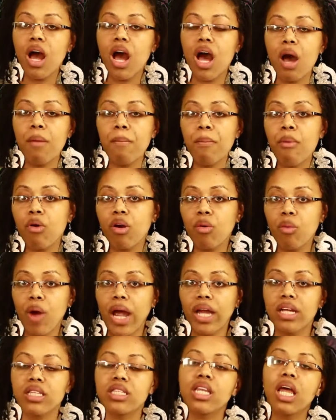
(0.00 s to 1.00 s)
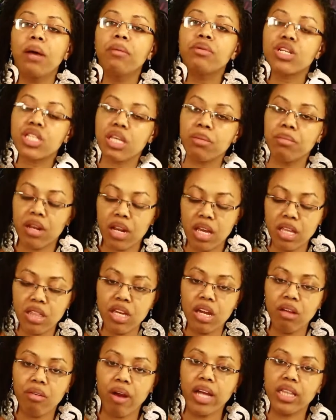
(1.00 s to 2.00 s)
Um, poor whites, and that was just a money
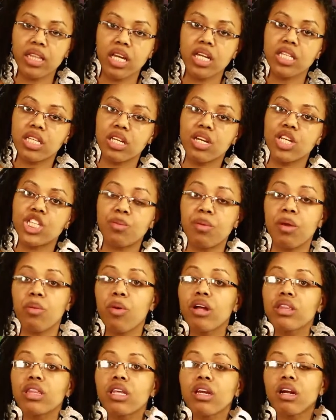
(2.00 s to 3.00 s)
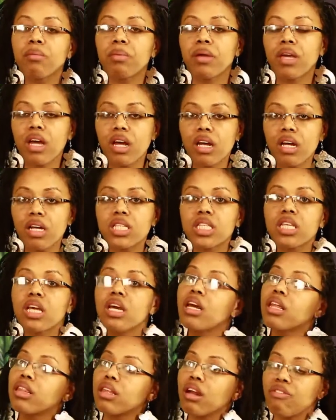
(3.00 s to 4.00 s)
thing, right? They tended to be wealthier because
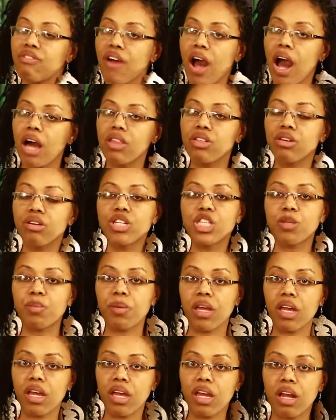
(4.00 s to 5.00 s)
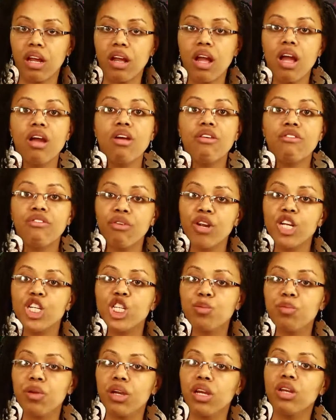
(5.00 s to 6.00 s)
their fathers, being
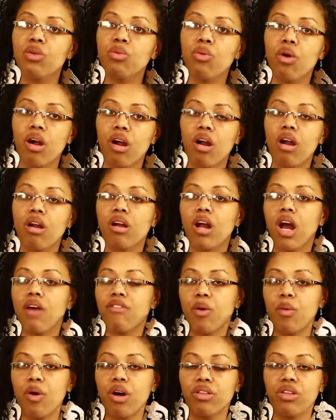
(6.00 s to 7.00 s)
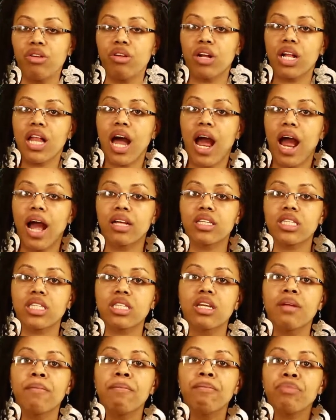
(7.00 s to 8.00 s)
Frenchmen, were of a wealthier class.
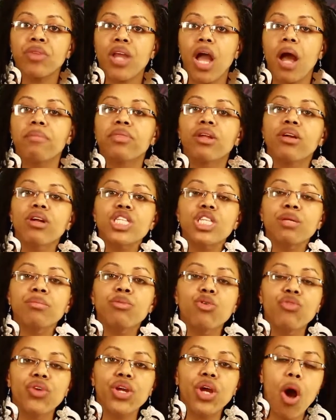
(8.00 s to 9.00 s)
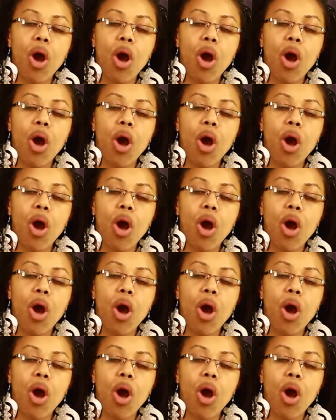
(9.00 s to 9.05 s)
Um, there's the movie